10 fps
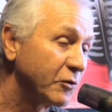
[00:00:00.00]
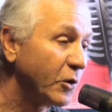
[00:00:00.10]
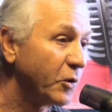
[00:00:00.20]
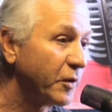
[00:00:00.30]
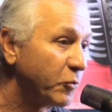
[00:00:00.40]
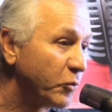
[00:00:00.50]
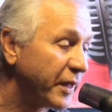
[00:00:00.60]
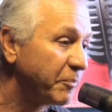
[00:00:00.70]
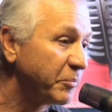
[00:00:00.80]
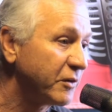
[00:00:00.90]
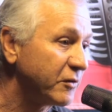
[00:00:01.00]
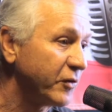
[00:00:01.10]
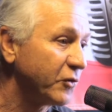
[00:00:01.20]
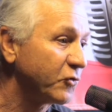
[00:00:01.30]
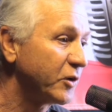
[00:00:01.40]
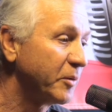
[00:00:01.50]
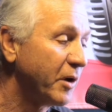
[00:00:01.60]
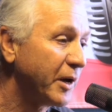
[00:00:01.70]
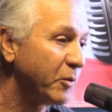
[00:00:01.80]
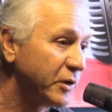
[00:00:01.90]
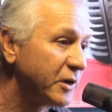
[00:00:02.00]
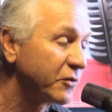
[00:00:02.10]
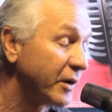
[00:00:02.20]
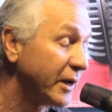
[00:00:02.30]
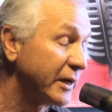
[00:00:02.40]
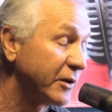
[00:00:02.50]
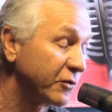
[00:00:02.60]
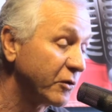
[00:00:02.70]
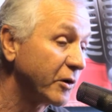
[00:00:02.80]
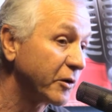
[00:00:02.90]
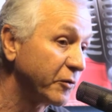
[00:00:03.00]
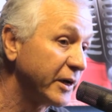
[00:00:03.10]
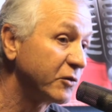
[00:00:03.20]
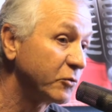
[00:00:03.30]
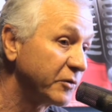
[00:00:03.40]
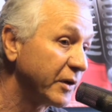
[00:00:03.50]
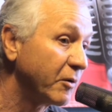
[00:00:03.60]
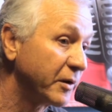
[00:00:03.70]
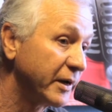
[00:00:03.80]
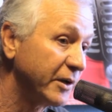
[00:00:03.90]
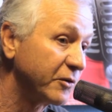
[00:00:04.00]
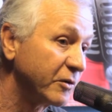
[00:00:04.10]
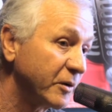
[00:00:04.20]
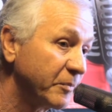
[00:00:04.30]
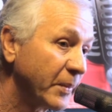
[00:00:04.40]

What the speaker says: So with that piece of history in mind, we decided historic ranch was our answer.